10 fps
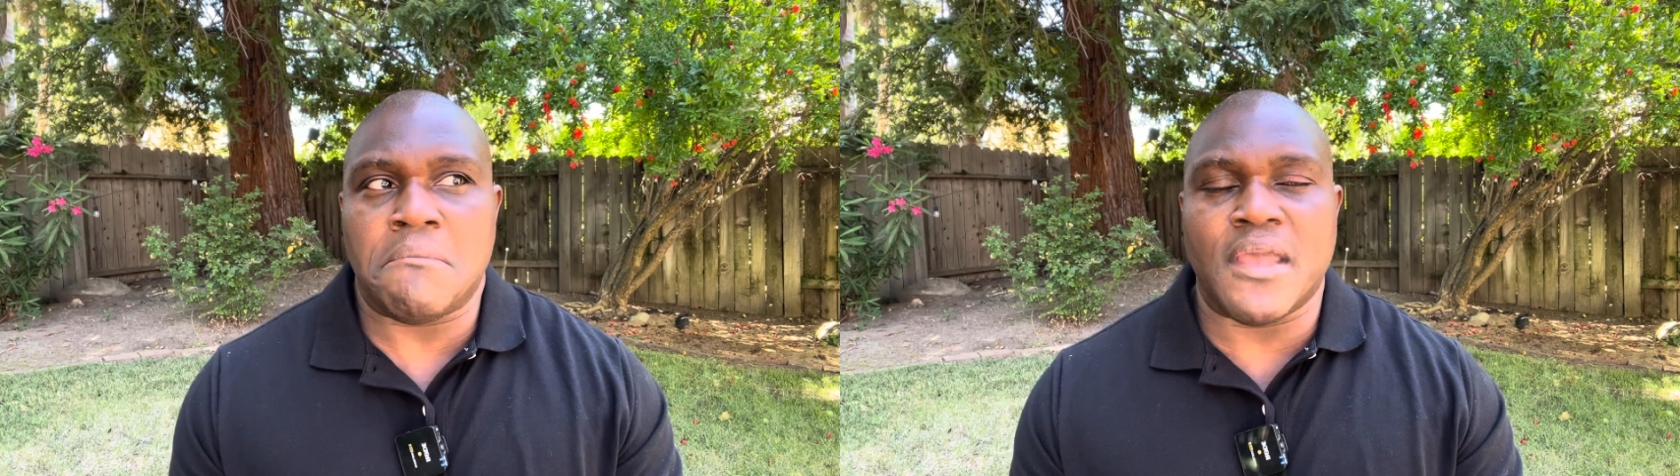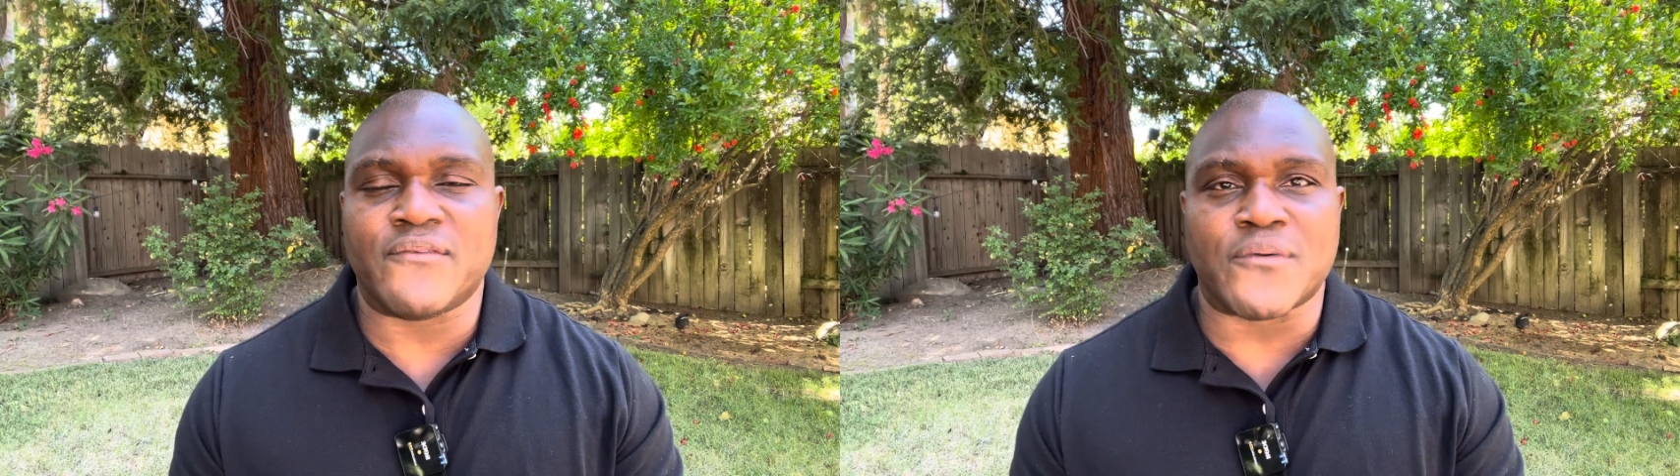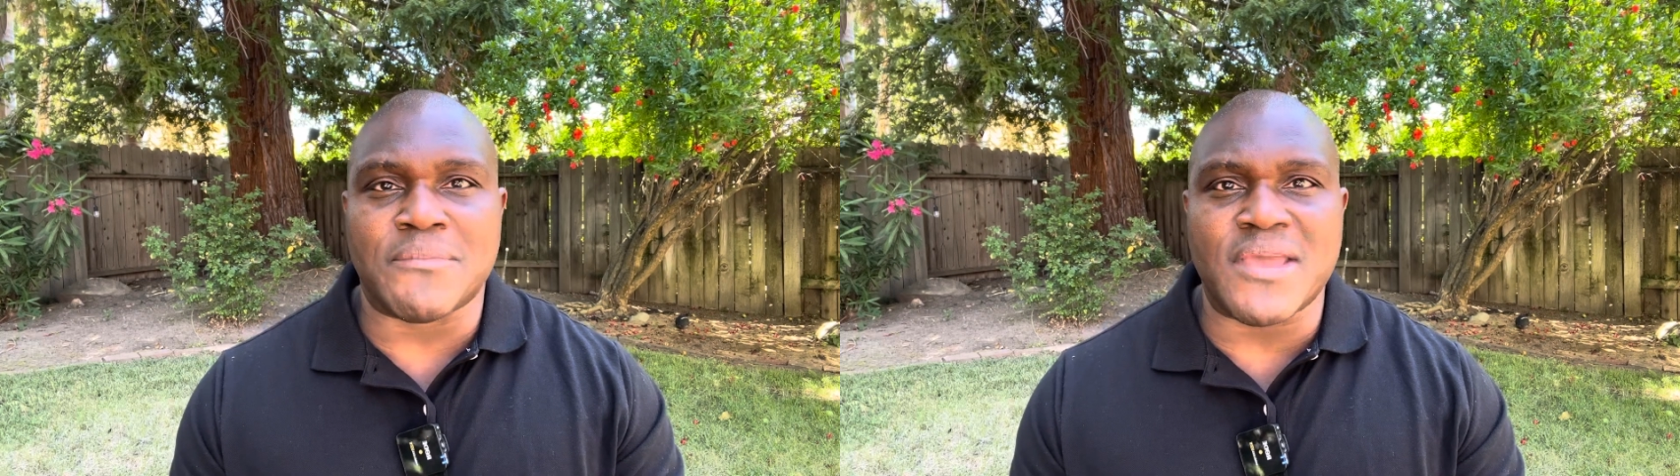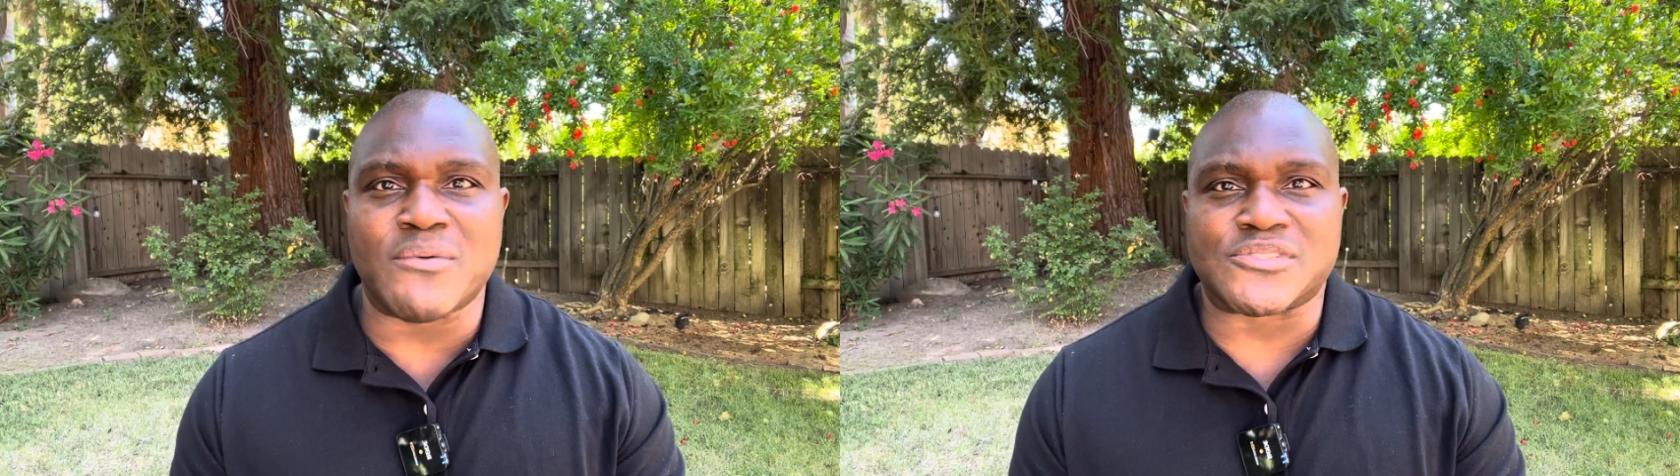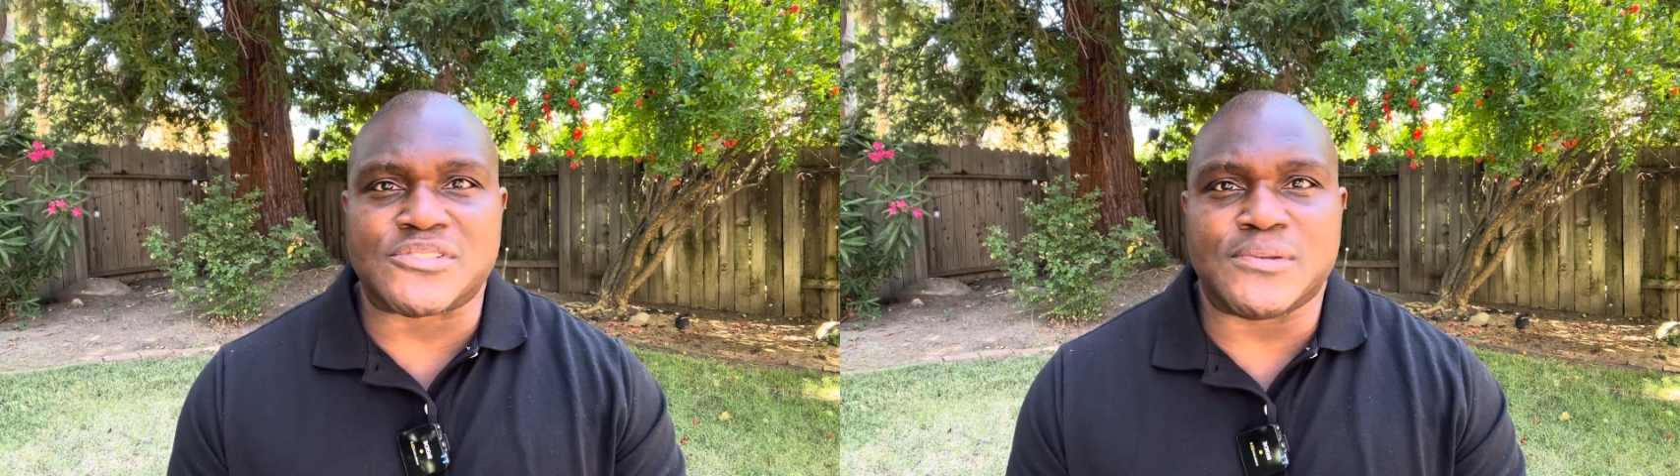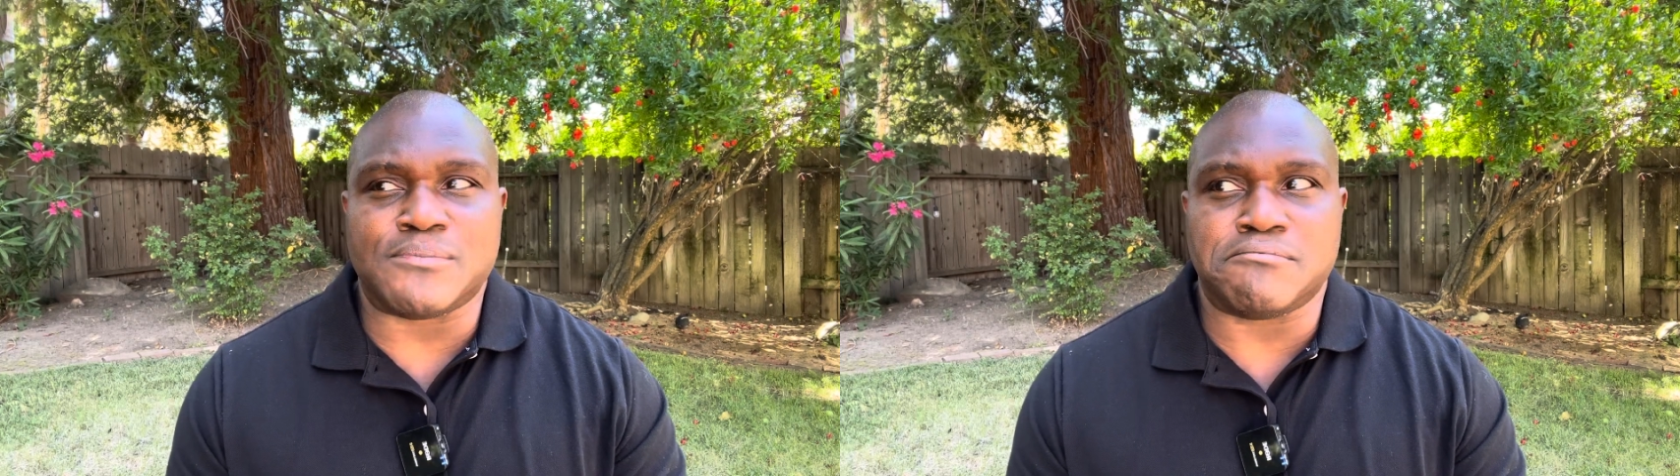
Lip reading: And for me, it was,